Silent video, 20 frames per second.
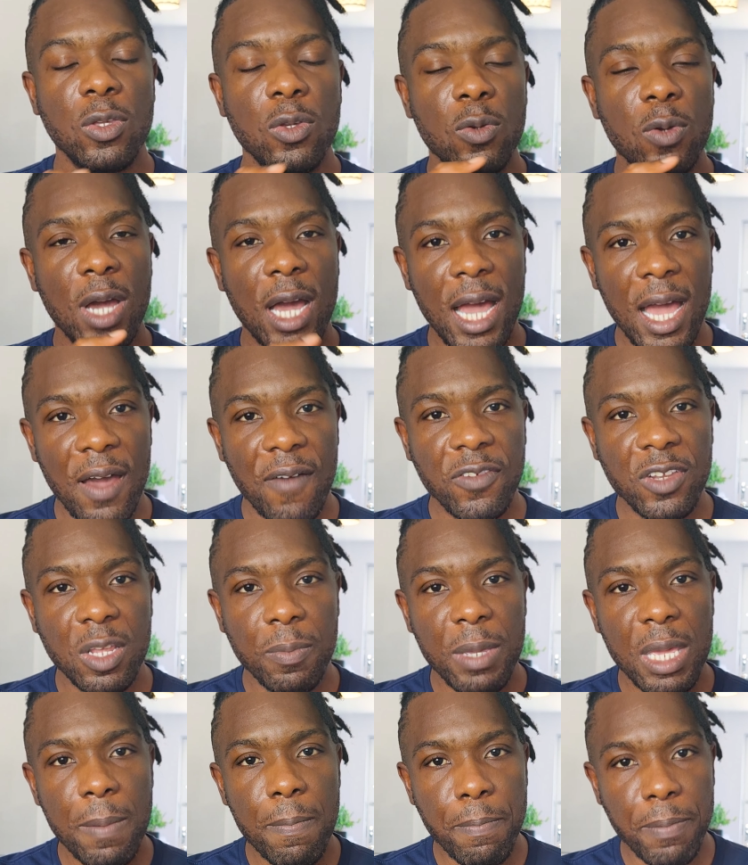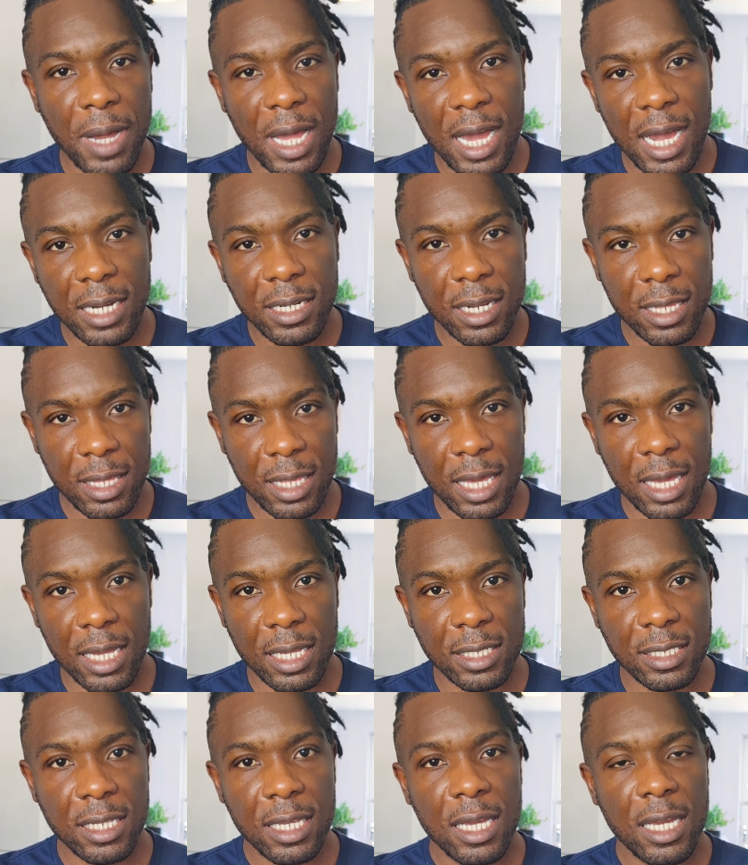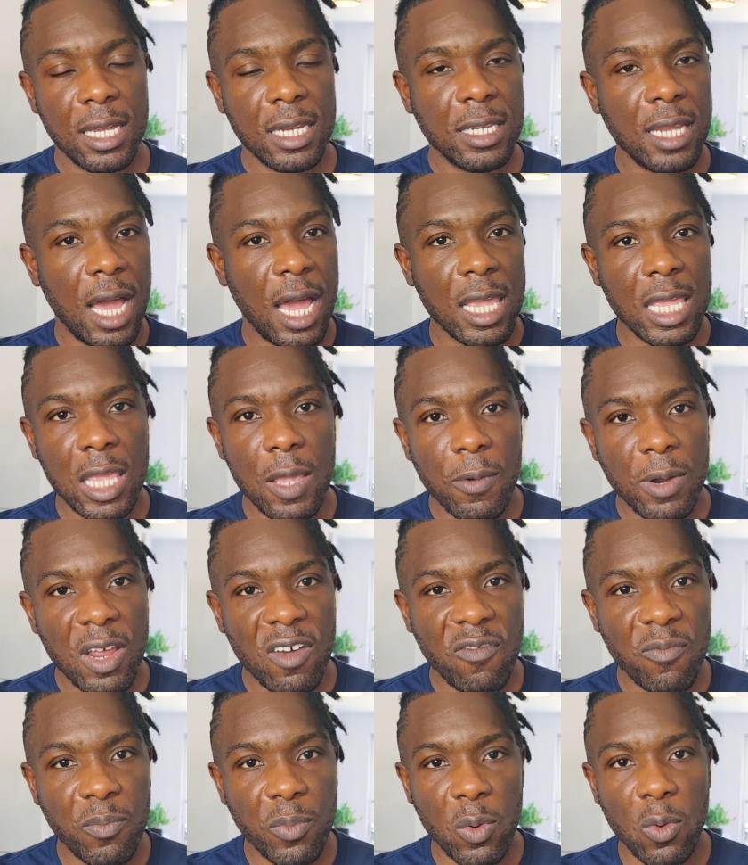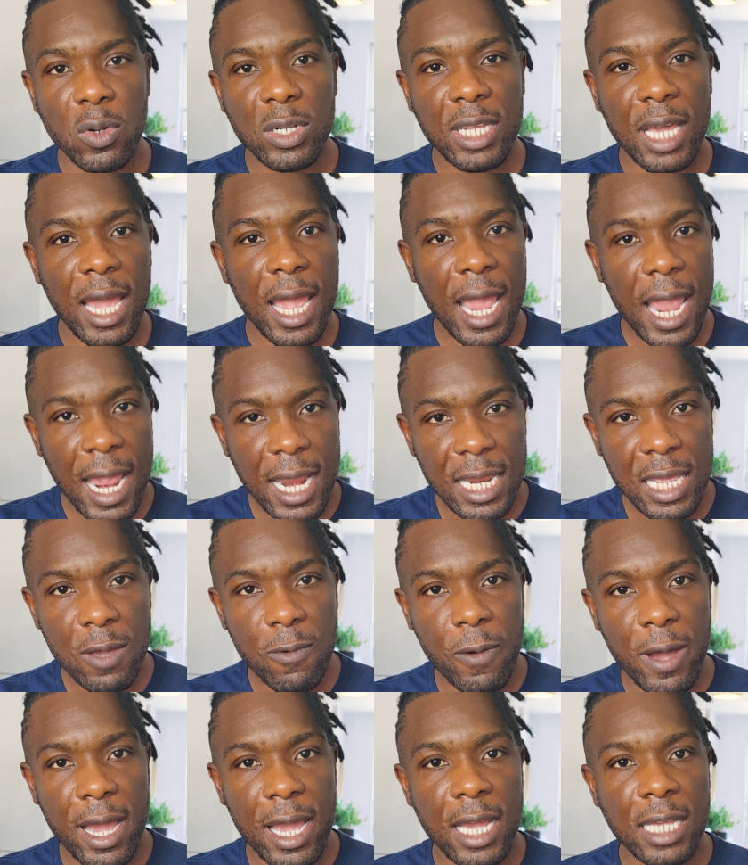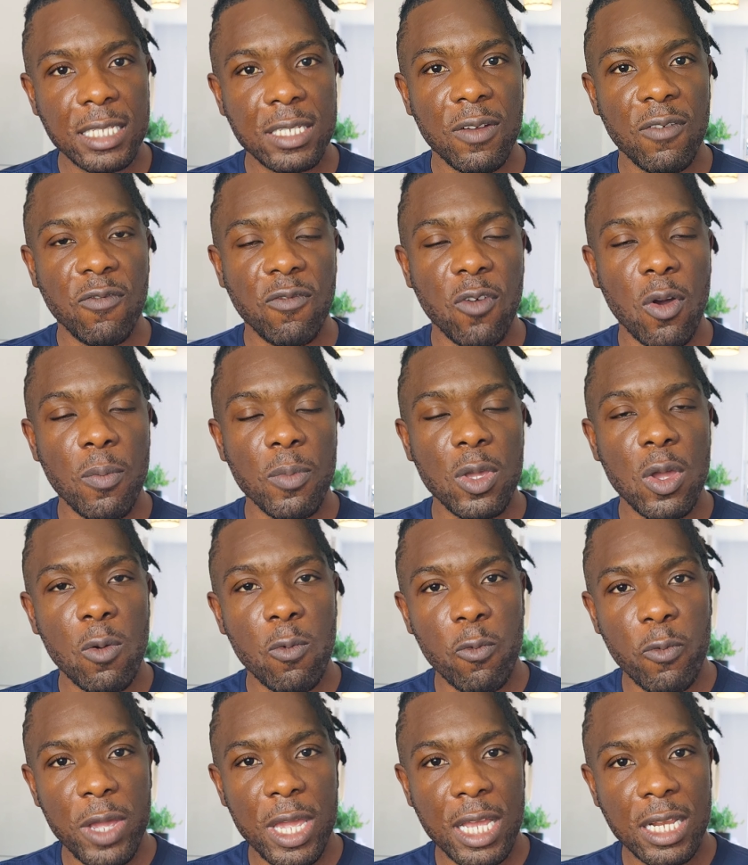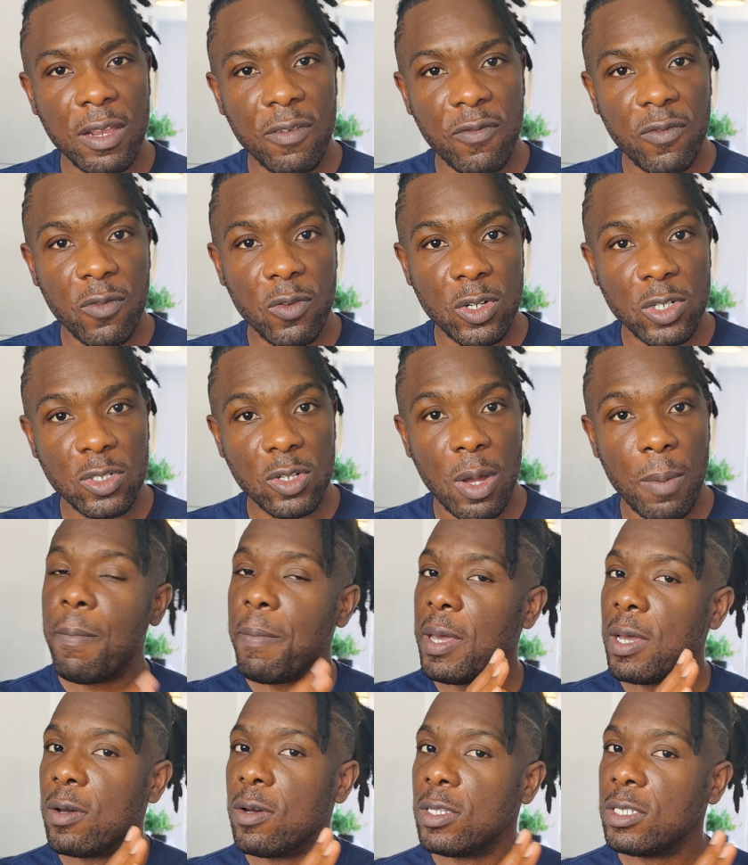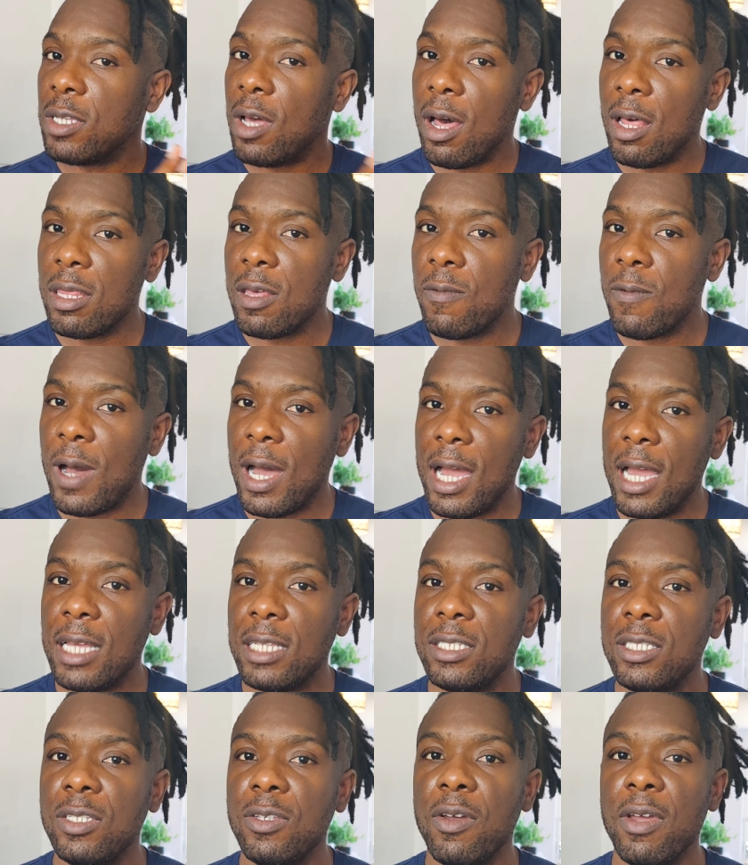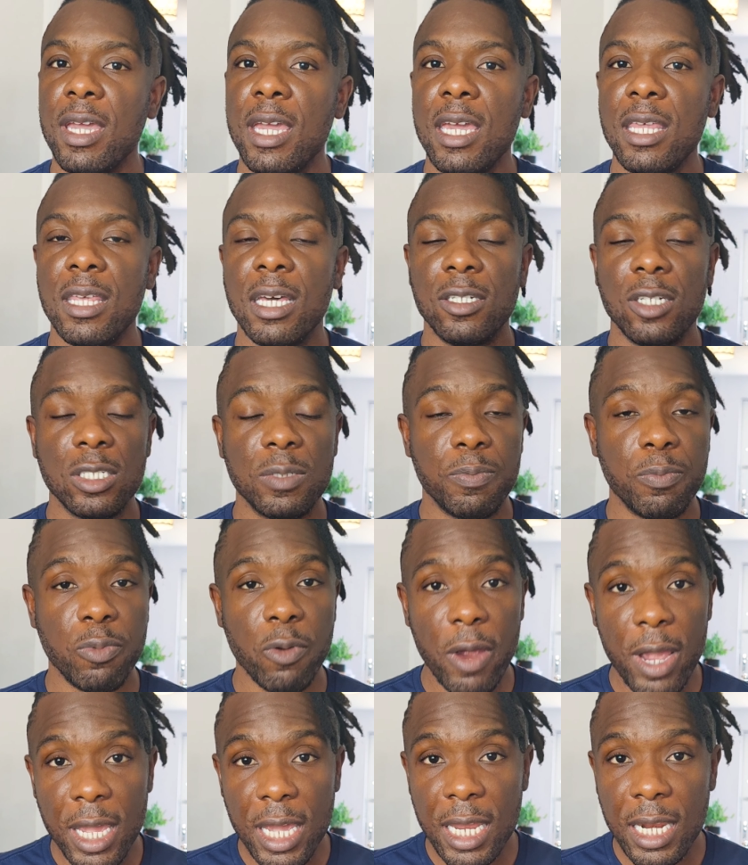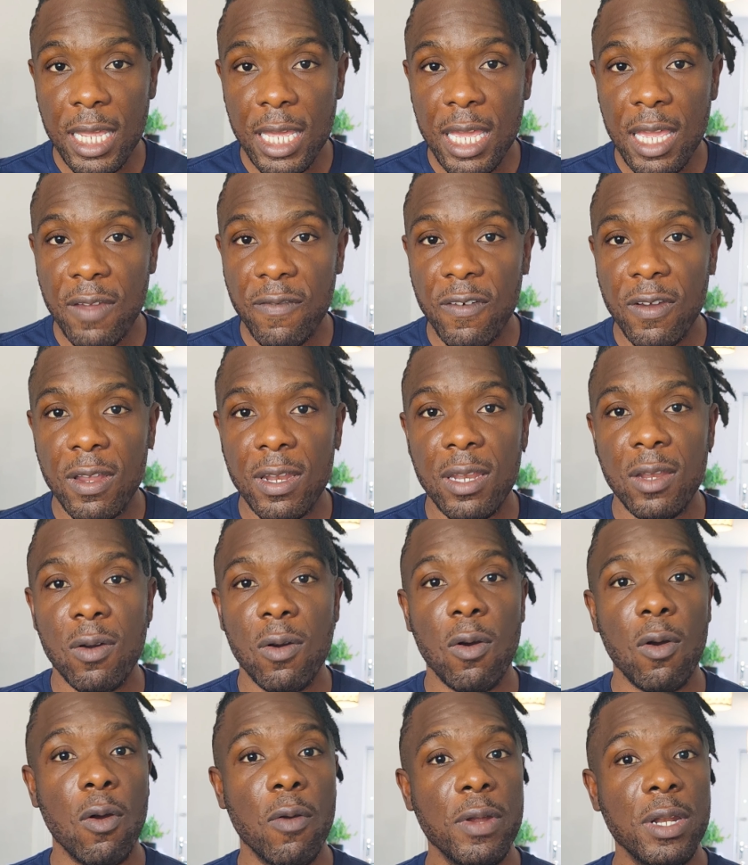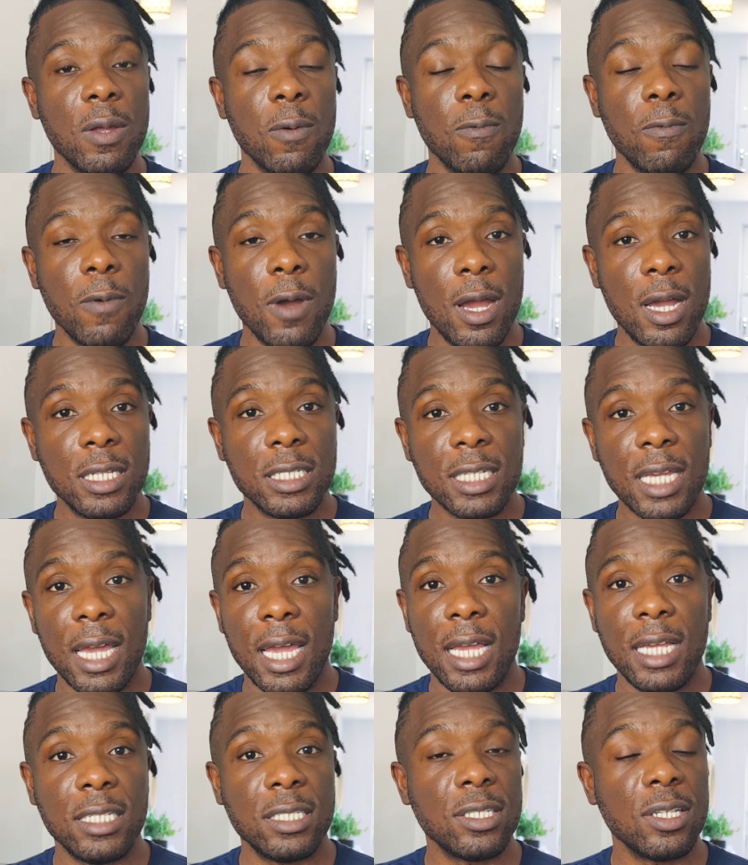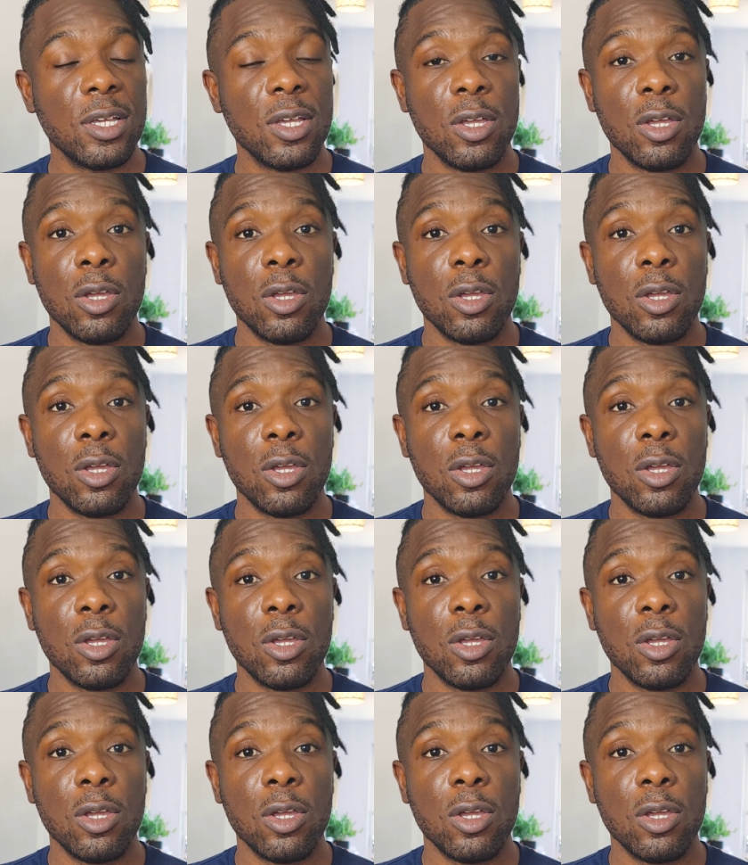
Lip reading: You have to be buying the things that you would have bought anyways from your weekly food shop, because otherwise you're either just breaking even or in the worst case,